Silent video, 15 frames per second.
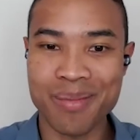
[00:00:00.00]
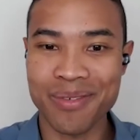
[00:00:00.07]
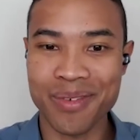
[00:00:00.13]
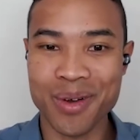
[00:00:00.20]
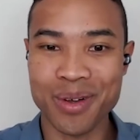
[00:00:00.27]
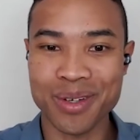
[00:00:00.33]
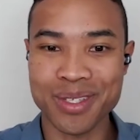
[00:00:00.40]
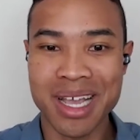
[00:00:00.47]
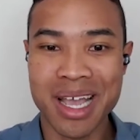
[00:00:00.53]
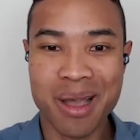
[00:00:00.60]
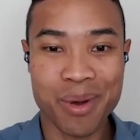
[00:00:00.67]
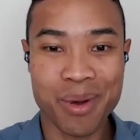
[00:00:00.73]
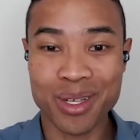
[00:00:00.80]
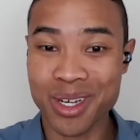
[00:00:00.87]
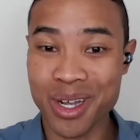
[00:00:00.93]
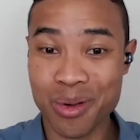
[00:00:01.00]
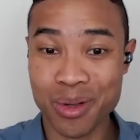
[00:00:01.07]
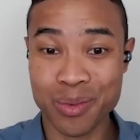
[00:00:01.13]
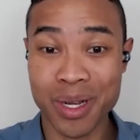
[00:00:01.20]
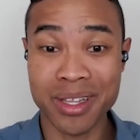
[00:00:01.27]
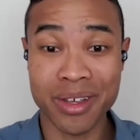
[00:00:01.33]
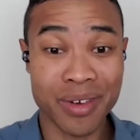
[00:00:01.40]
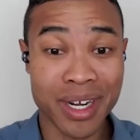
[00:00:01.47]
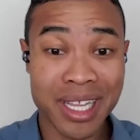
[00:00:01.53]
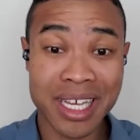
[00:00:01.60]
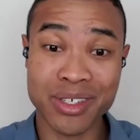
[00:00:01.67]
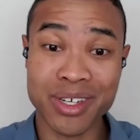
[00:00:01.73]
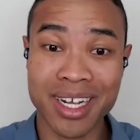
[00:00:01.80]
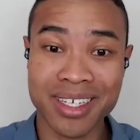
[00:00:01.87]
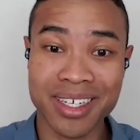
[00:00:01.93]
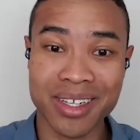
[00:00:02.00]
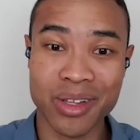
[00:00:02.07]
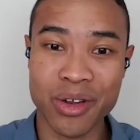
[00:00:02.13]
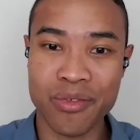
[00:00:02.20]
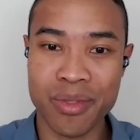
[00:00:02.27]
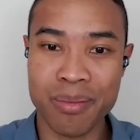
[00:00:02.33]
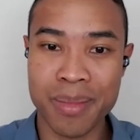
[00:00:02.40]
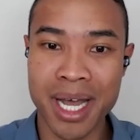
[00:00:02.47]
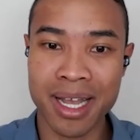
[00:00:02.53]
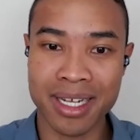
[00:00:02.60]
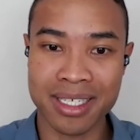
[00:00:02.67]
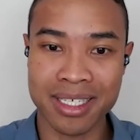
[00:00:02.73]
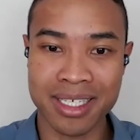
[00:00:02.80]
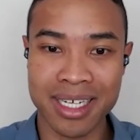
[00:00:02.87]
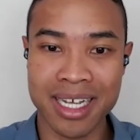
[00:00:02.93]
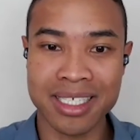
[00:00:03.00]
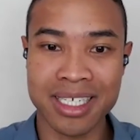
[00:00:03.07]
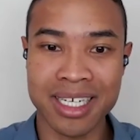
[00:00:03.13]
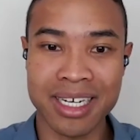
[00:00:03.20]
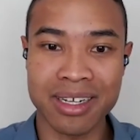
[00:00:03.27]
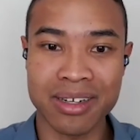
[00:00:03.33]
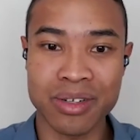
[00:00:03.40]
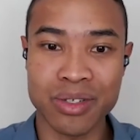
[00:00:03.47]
Of course, POSCO was one that really attracted a lot of the market's attention, a